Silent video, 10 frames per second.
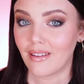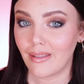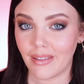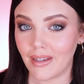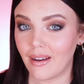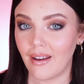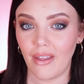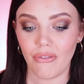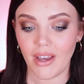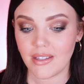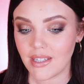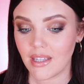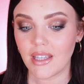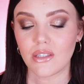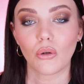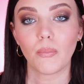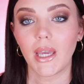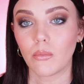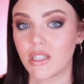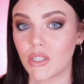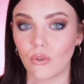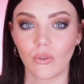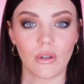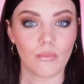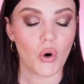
glitter and that's it. There's no pigment to them